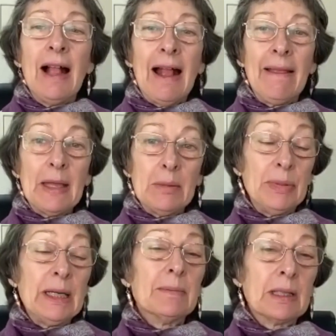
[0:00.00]
and then
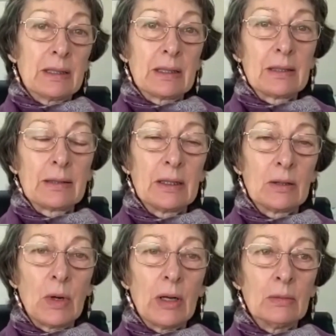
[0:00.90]
pigments
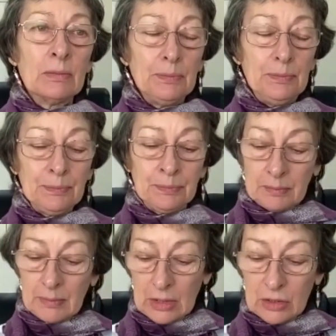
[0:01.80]
as well.
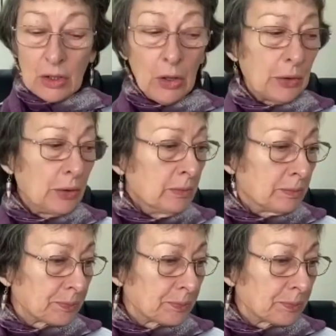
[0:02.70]
So